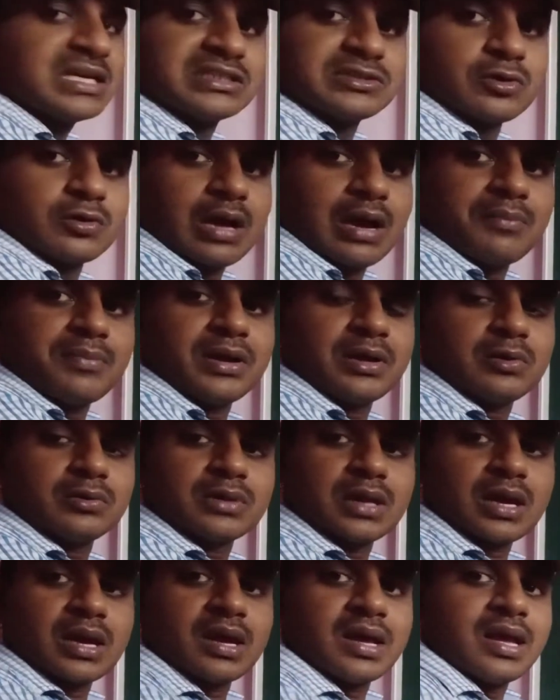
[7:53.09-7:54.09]
so coming to
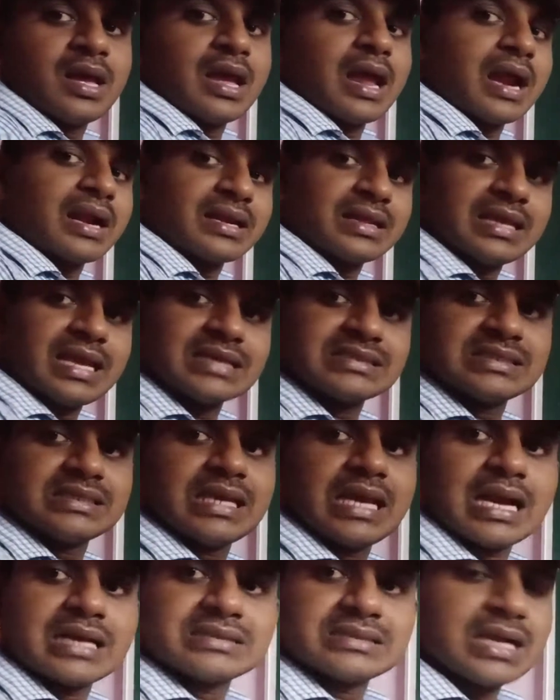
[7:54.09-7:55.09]
the at AC
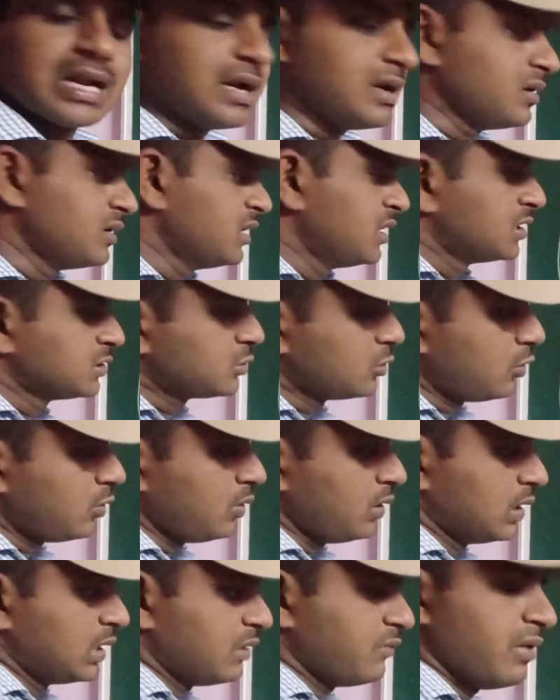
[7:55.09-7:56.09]
side,
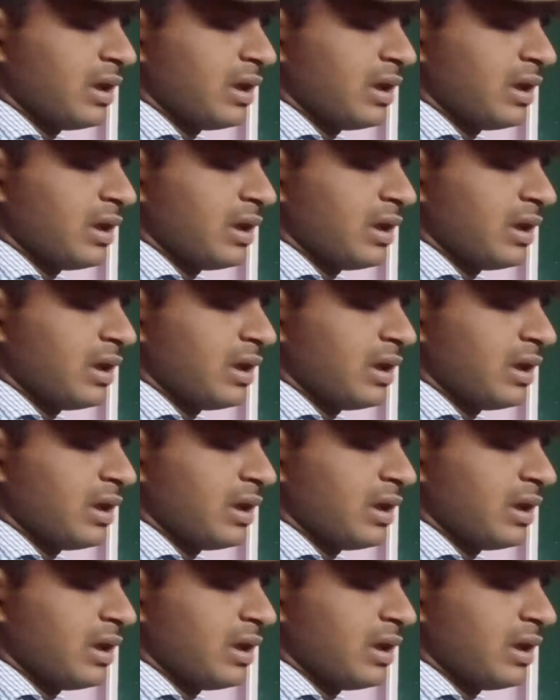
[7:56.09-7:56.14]
so